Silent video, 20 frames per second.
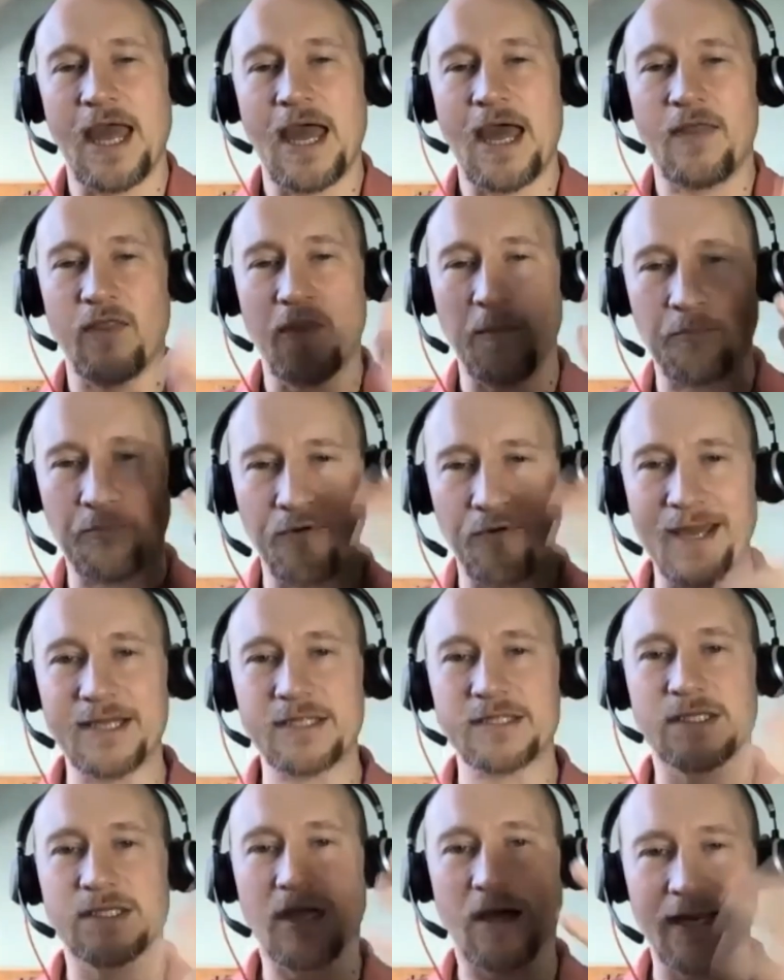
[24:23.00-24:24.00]
The
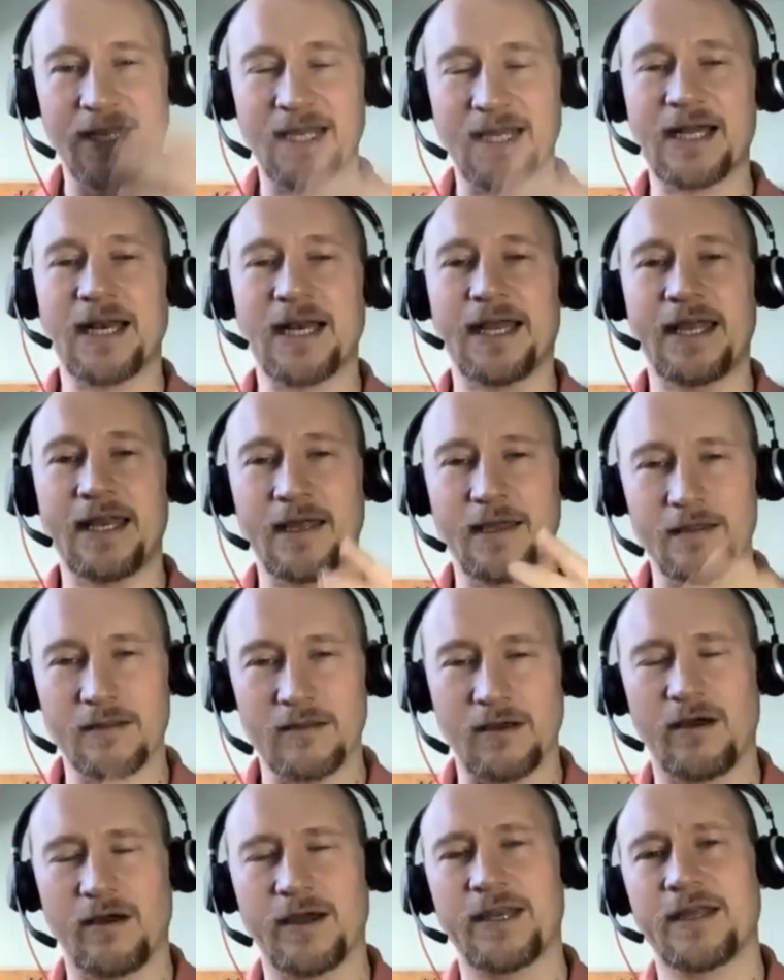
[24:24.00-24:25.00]
brain's kind of cleaning and
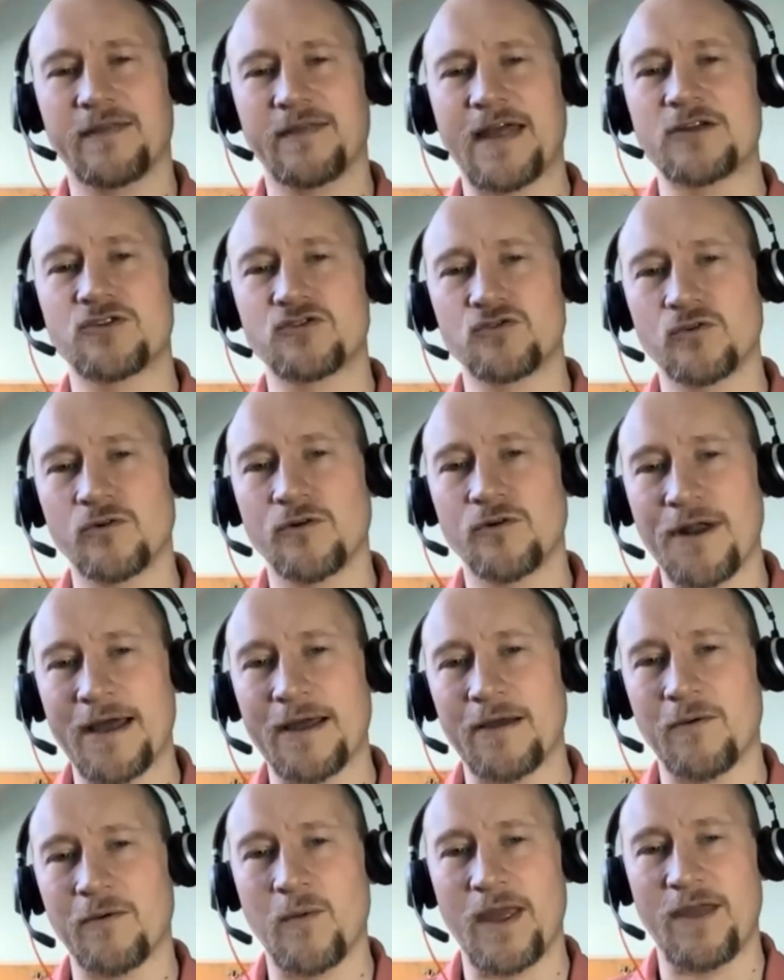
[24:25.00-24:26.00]
tidying that drawer
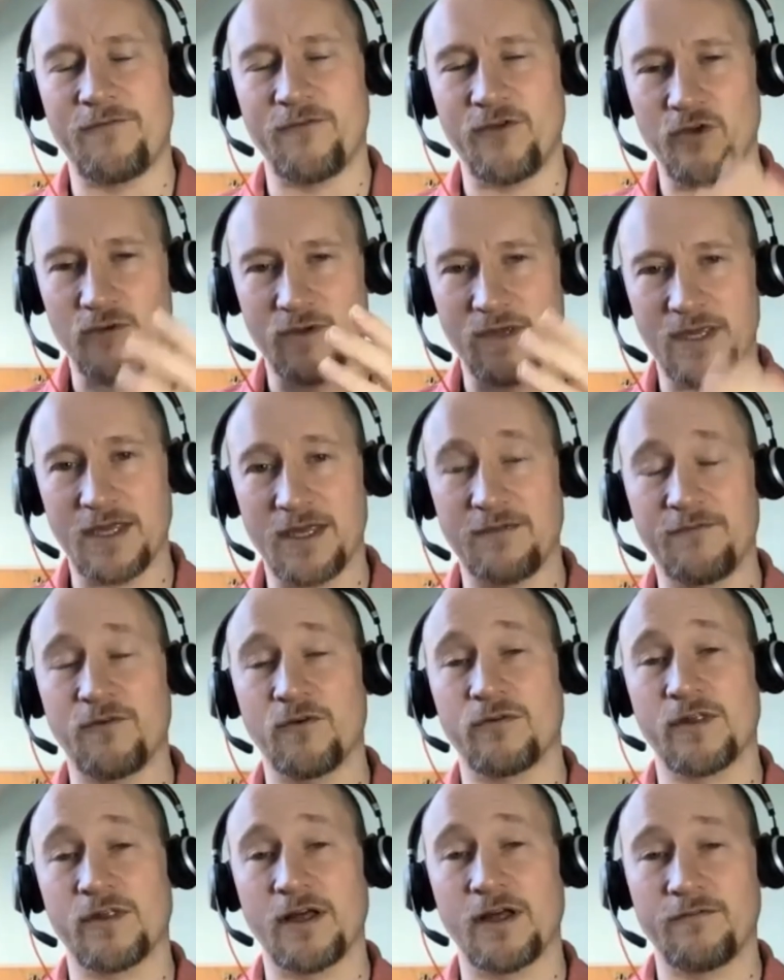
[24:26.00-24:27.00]
out if you can give
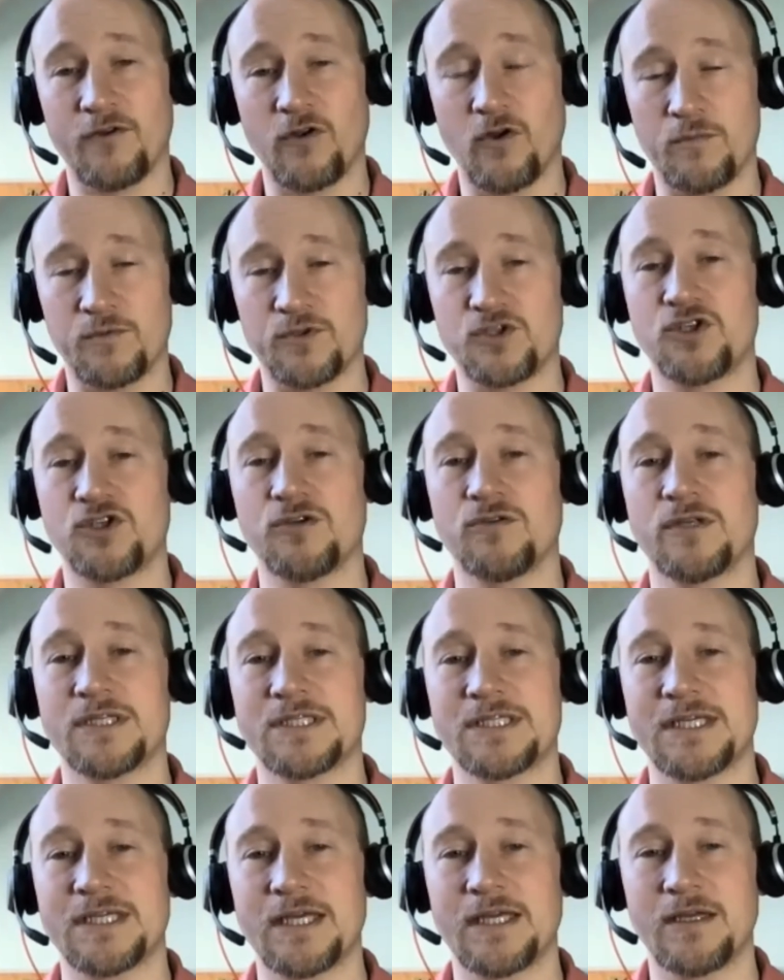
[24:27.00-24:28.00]
yourself an
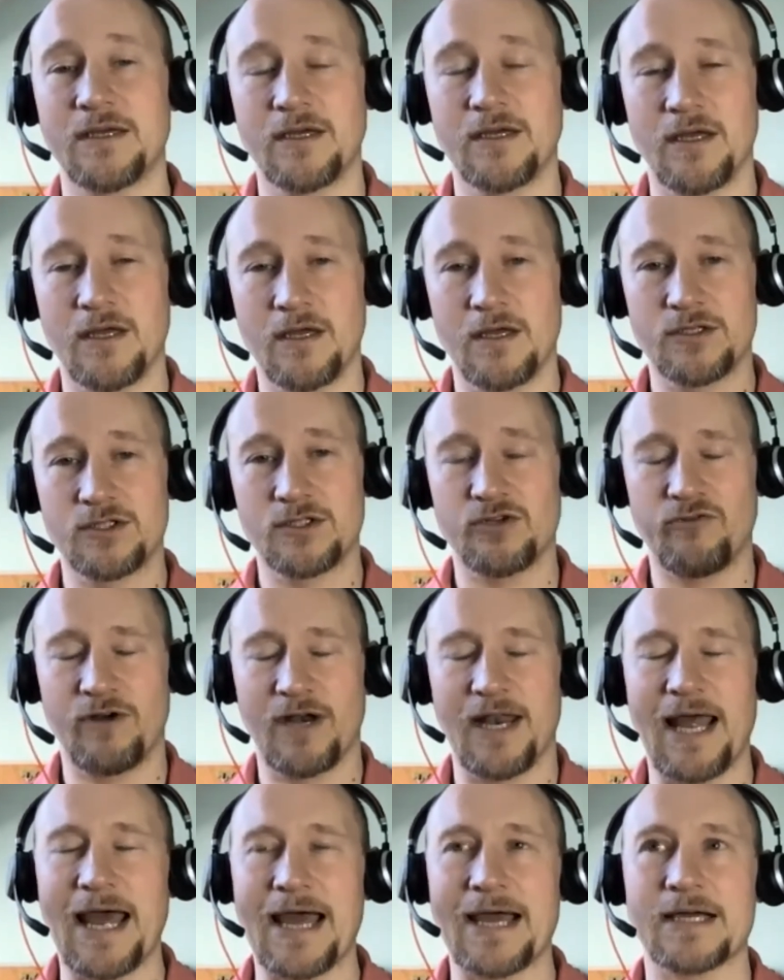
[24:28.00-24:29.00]
opportunity to
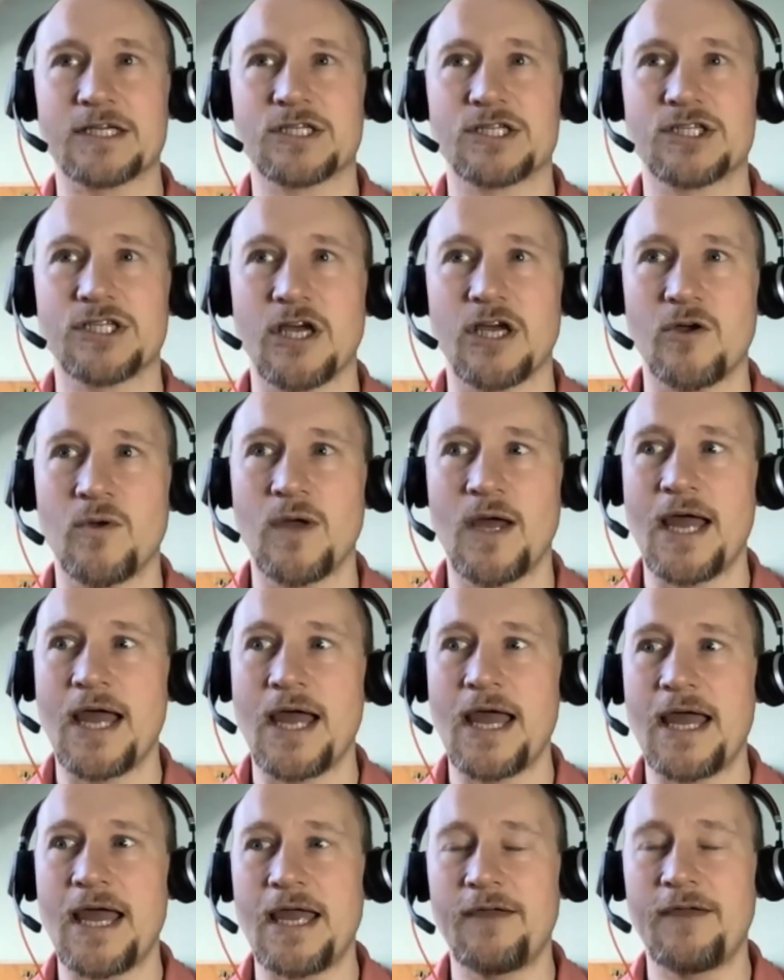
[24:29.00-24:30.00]
relax. So
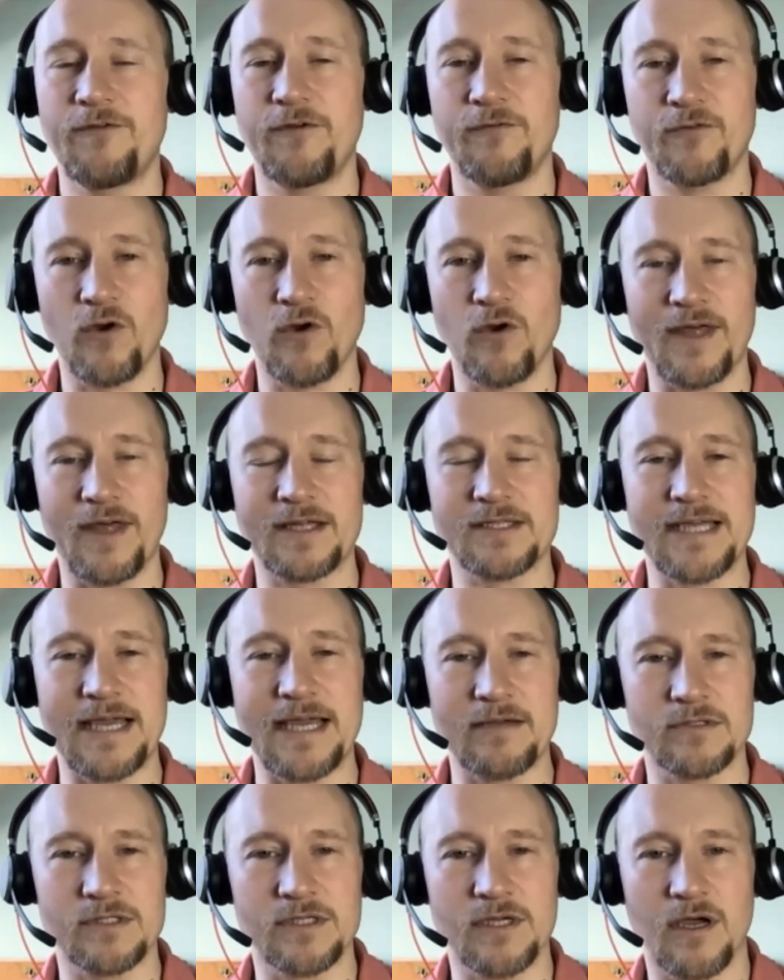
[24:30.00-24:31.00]
if you've got that
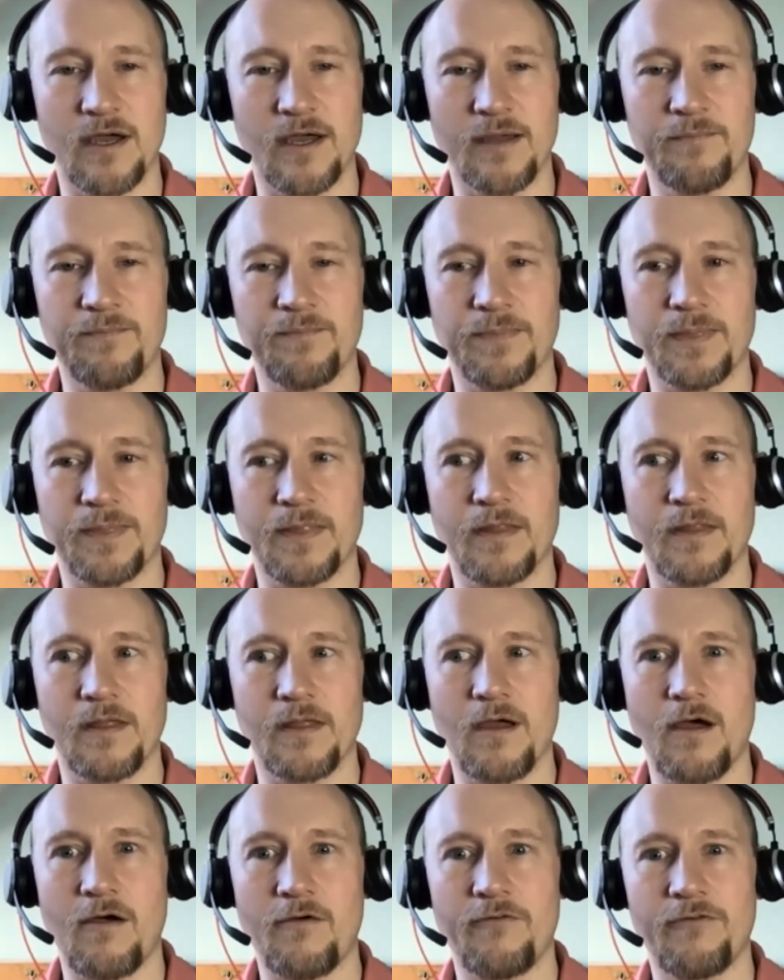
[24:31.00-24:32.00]
downtime,
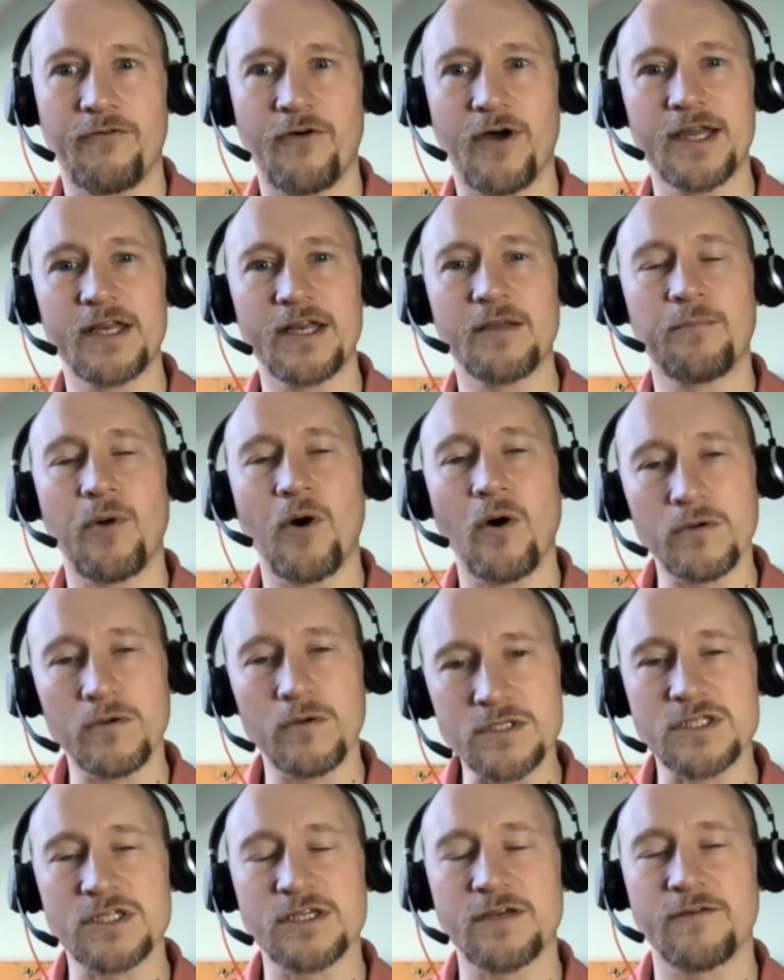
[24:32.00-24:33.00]
find a
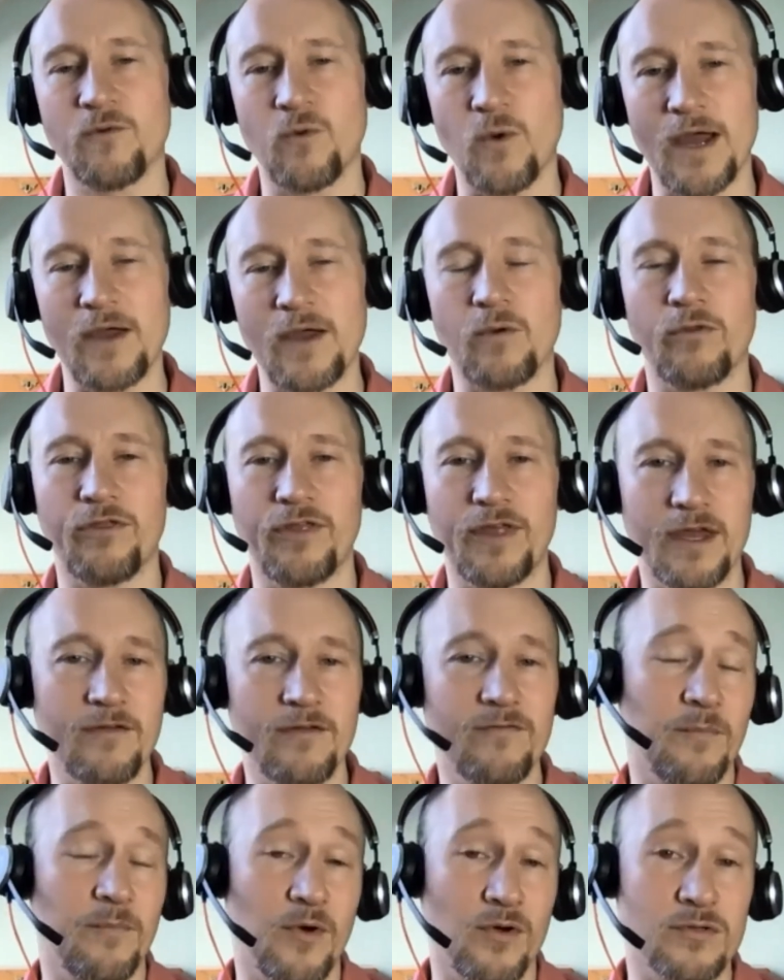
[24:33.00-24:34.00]
positive way, or think
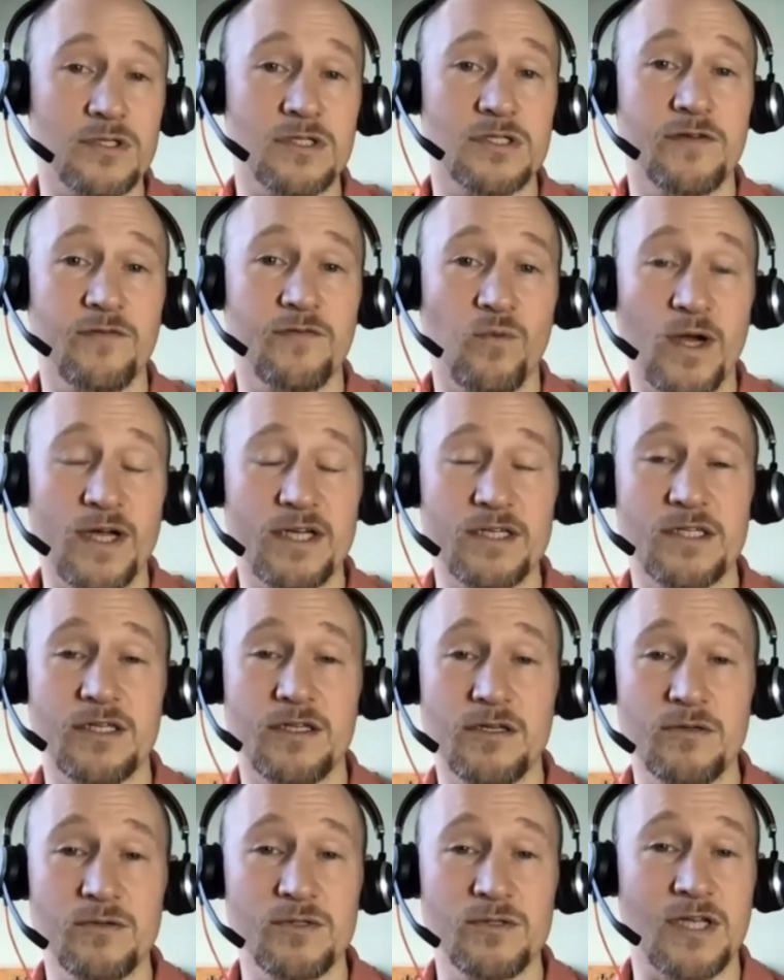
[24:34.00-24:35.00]
of a positive way to
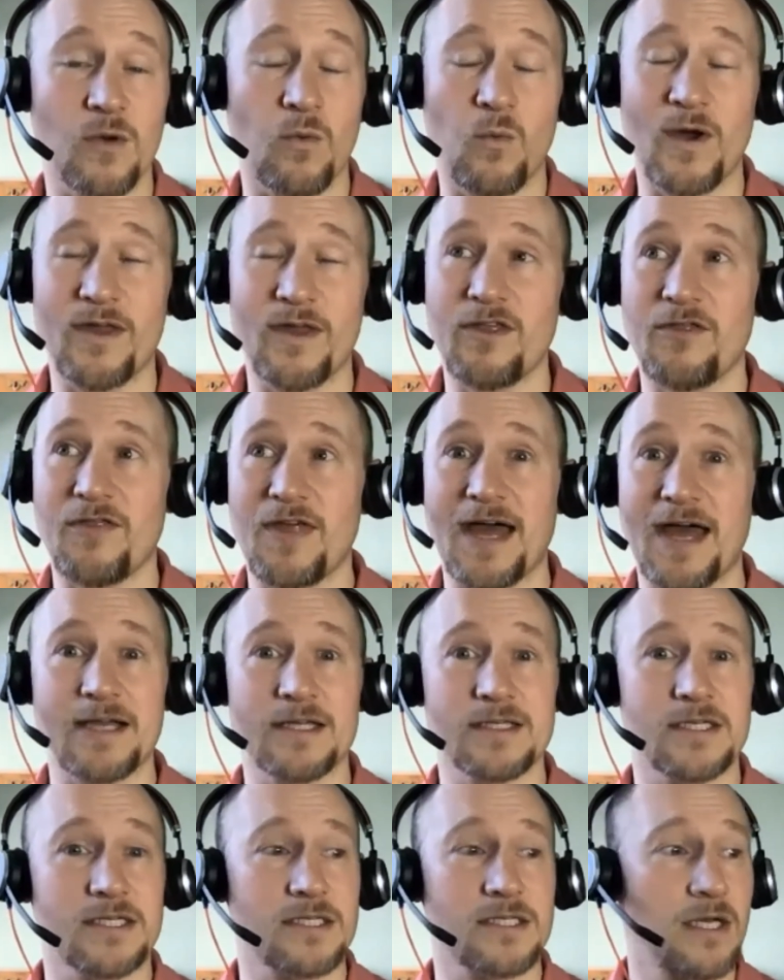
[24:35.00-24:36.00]
use it, whether
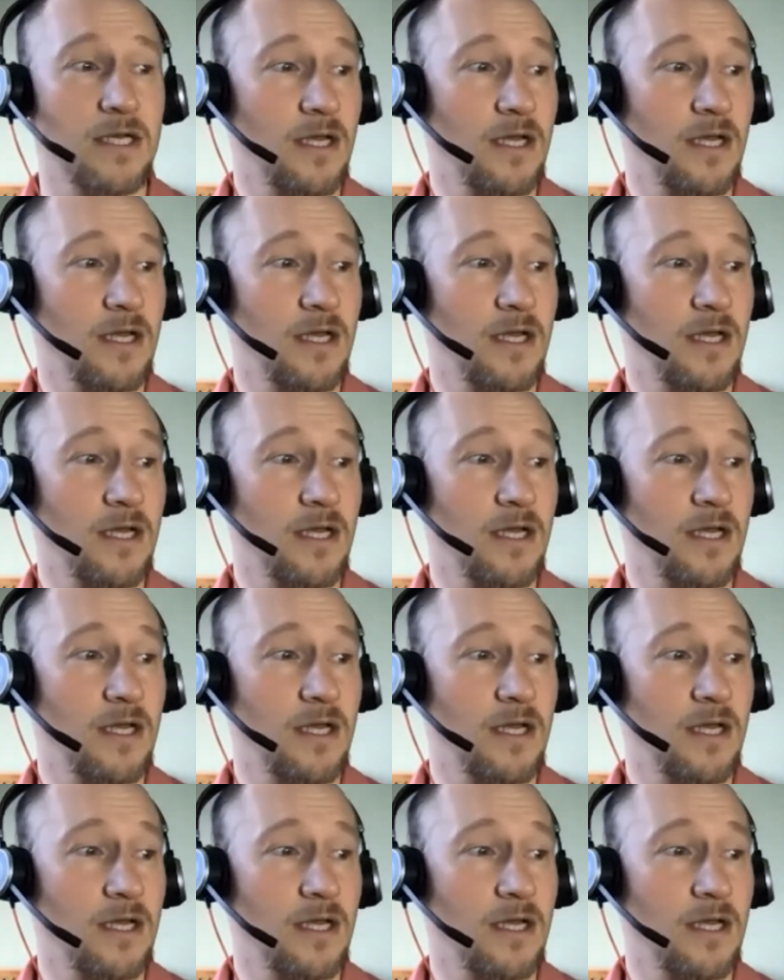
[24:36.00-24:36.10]
that's